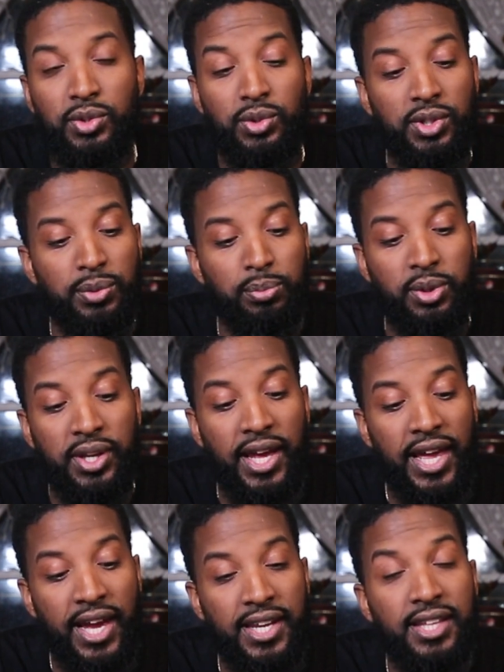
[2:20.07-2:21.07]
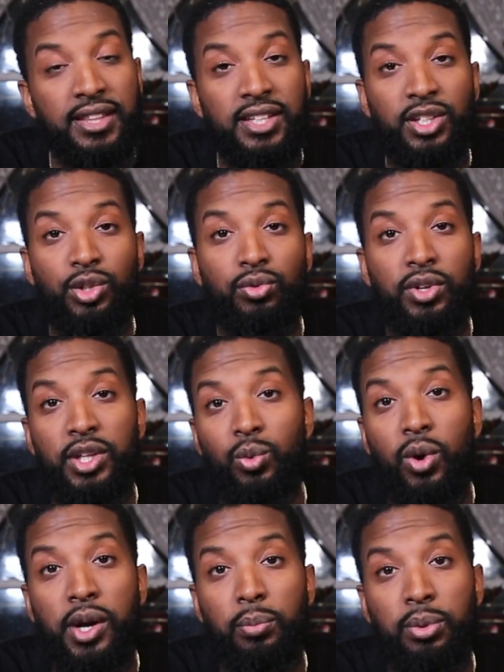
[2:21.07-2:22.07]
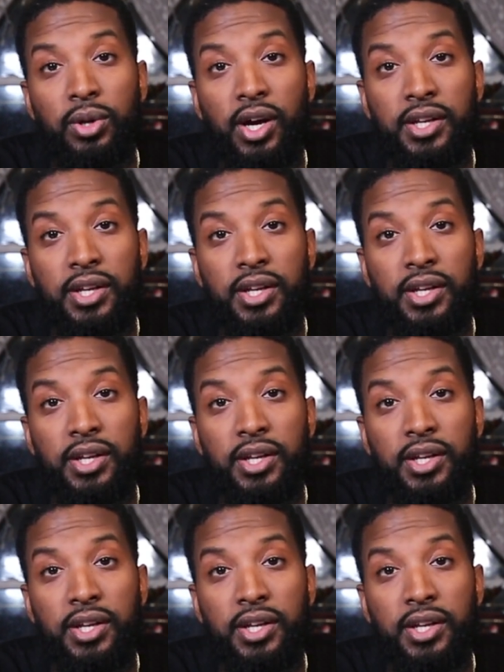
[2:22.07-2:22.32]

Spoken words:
So you can put anything you really want to put